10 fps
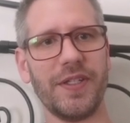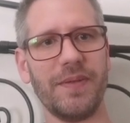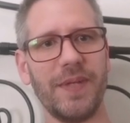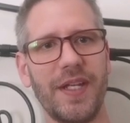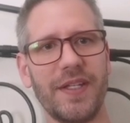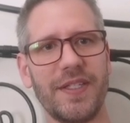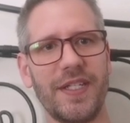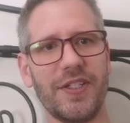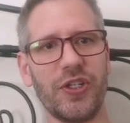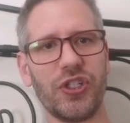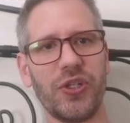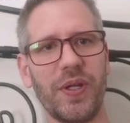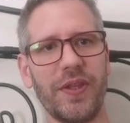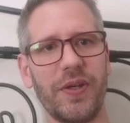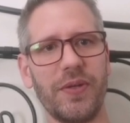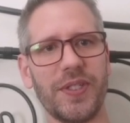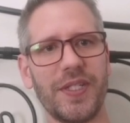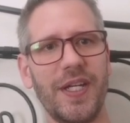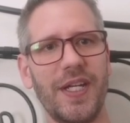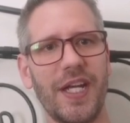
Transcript: So see, it starts shooting those.